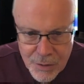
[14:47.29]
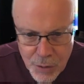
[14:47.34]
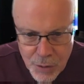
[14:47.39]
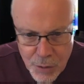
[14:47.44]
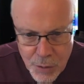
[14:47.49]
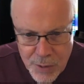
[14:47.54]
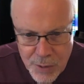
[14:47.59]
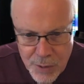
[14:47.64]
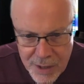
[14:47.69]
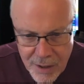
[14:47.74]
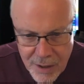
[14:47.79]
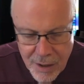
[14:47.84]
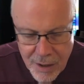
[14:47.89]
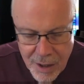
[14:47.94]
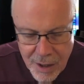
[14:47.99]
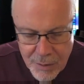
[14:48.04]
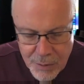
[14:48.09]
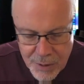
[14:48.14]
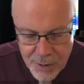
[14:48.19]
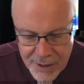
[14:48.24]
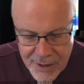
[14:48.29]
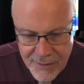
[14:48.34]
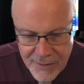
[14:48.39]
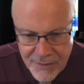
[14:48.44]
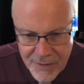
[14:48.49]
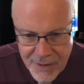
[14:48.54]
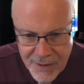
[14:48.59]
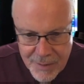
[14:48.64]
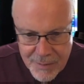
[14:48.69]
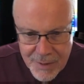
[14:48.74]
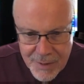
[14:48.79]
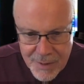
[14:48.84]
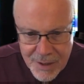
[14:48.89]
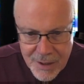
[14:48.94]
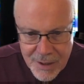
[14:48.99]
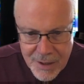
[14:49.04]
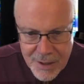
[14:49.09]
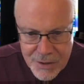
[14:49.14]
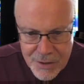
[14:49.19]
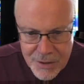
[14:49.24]
who we are will give them
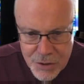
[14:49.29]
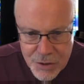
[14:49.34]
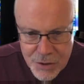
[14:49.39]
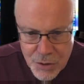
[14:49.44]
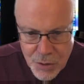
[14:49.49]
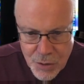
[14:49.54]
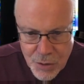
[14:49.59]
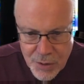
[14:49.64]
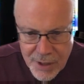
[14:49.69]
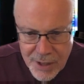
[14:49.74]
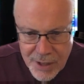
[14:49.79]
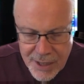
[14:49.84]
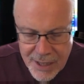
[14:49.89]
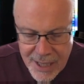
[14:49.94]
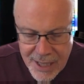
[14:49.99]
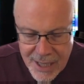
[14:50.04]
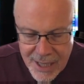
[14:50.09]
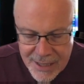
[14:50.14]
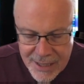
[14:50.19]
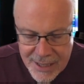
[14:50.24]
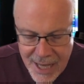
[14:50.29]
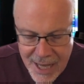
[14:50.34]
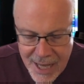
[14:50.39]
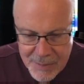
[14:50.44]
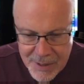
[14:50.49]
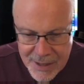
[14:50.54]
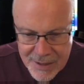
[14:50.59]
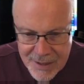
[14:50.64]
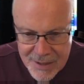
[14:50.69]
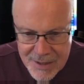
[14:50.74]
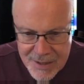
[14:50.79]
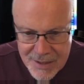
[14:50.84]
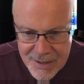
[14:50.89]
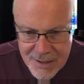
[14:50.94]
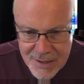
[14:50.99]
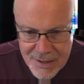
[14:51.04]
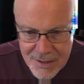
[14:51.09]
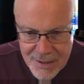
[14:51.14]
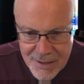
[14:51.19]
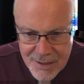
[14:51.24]
joy and
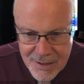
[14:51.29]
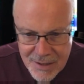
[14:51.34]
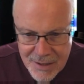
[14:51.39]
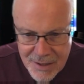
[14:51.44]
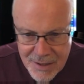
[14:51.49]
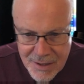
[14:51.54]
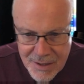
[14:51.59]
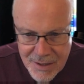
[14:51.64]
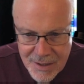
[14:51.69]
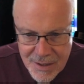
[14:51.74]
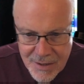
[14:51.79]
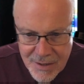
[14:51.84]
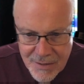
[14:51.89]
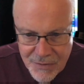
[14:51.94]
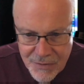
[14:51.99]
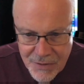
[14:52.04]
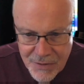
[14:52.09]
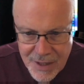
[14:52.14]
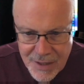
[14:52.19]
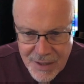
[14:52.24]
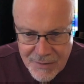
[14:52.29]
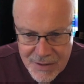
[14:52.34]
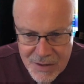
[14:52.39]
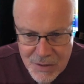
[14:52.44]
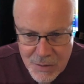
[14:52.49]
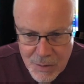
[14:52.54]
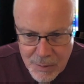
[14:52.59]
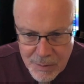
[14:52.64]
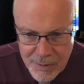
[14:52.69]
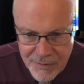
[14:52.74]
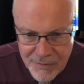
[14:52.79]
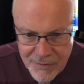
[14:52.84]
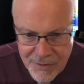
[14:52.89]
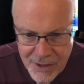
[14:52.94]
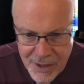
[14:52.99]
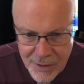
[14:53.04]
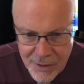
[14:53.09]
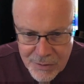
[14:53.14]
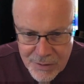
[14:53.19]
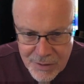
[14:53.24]
happiness. Forgive us where we
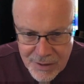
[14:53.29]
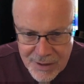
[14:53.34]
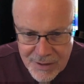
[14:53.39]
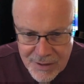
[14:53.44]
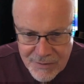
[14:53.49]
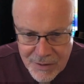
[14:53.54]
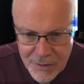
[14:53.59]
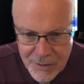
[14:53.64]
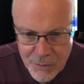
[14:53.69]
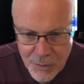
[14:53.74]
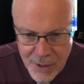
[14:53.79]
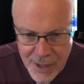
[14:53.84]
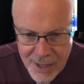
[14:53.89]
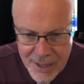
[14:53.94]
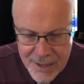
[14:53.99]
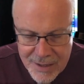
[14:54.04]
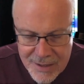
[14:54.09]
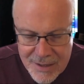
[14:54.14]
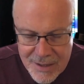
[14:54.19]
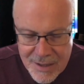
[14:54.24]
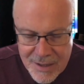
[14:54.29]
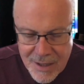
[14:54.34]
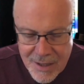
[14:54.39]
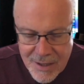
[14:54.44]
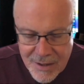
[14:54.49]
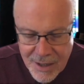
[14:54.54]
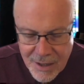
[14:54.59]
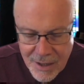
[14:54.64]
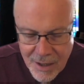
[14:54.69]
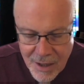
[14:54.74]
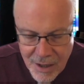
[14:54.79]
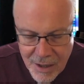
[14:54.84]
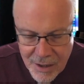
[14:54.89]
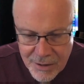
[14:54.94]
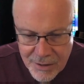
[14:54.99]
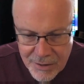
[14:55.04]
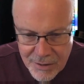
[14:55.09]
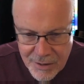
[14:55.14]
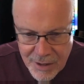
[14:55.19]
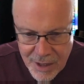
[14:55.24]
fail to live in ways that
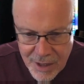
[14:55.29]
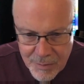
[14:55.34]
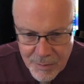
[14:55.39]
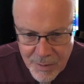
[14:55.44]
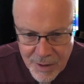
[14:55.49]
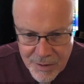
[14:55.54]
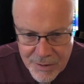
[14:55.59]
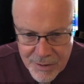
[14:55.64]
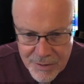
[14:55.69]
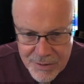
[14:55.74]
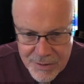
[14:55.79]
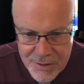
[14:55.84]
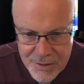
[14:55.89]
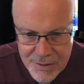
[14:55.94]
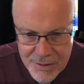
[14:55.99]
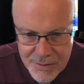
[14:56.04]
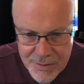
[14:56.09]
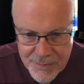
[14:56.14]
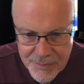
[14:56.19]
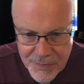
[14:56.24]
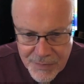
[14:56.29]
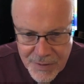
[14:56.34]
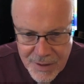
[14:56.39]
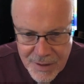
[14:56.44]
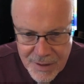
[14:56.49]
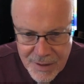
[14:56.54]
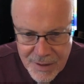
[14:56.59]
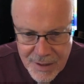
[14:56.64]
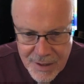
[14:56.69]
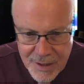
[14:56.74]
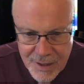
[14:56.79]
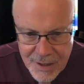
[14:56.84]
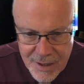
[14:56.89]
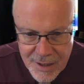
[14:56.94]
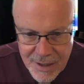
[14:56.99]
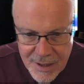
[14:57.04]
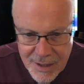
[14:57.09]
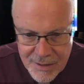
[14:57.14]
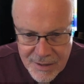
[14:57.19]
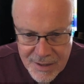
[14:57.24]
honor our mothers.
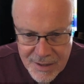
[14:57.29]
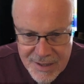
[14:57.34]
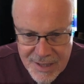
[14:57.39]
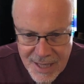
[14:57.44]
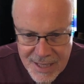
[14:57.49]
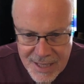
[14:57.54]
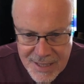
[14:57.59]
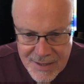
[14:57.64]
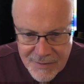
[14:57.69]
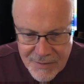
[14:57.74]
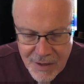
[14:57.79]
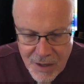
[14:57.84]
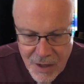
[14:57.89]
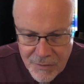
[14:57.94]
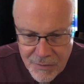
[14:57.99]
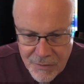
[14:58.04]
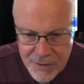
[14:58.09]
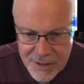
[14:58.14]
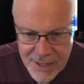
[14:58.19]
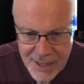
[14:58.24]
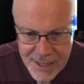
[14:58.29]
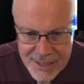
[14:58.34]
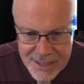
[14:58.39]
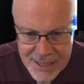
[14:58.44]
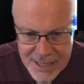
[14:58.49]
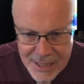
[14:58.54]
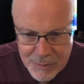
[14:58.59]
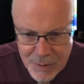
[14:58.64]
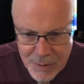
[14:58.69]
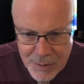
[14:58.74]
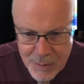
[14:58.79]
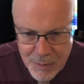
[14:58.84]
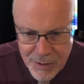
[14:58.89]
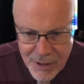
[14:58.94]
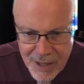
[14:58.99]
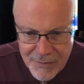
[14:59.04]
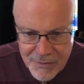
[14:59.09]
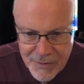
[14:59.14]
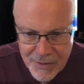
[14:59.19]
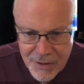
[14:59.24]
In these days of COVID-19, we
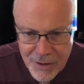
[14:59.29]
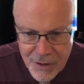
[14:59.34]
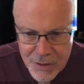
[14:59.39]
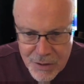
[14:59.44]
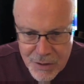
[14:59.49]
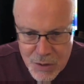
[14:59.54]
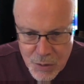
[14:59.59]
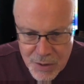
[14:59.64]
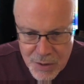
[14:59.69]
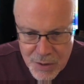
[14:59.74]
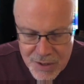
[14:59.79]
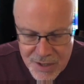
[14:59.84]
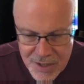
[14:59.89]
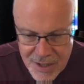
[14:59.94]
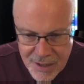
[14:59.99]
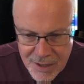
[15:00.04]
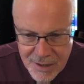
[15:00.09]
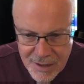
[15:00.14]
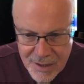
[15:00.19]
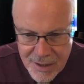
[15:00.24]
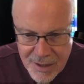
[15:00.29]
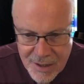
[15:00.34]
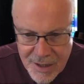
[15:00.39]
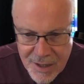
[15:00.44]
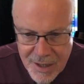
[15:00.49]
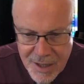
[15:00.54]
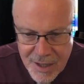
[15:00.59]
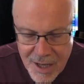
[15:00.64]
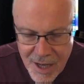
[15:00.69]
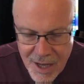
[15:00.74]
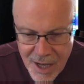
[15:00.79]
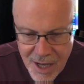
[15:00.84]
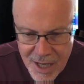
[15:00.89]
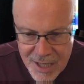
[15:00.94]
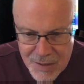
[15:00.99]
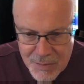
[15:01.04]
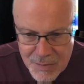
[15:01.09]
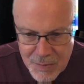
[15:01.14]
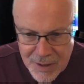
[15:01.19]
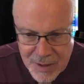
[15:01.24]
pray for those who are sick,
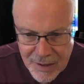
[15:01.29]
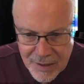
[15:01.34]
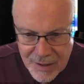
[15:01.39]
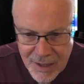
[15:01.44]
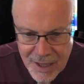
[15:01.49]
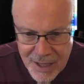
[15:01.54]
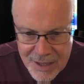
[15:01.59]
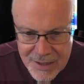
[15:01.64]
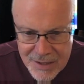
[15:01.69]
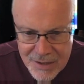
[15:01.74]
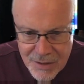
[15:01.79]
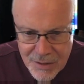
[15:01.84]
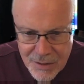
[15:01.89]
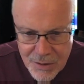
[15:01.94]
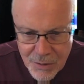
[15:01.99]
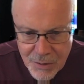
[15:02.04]
hospitalized,